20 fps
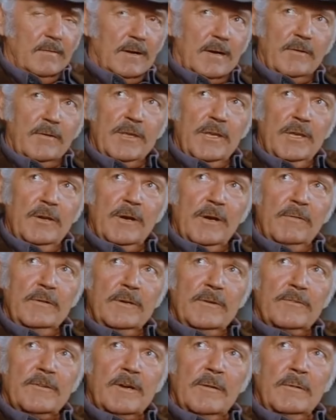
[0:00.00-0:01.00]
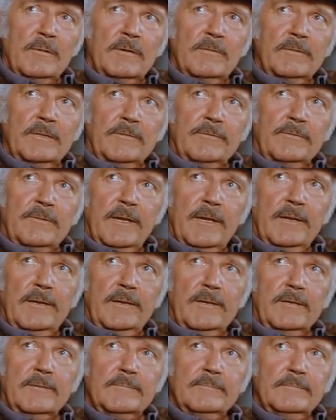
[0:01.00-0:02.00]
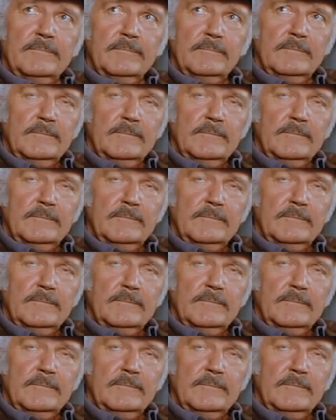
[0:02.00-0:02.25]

If I were you, I wouldn't trouble over your friend here.